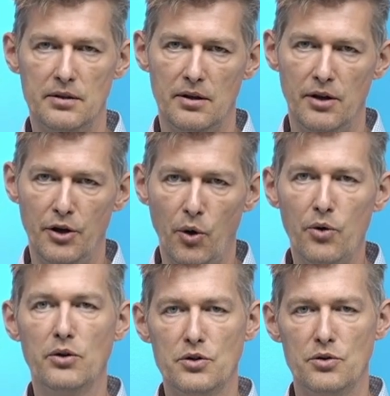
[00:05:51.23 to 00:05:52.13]

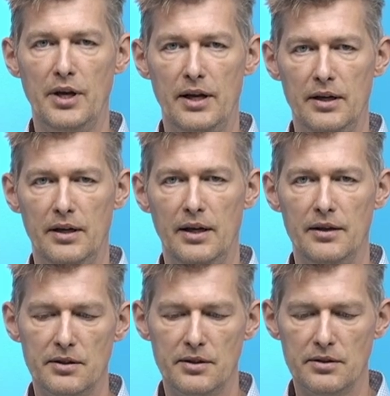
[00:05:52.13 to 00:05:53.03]
local to that
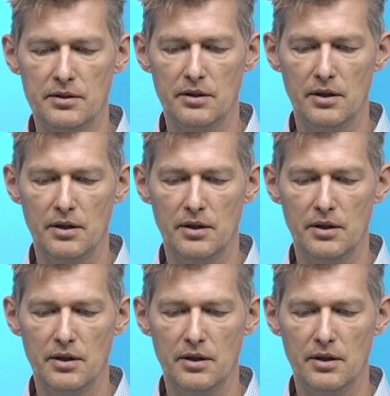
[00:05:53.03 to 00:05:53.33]
analysis.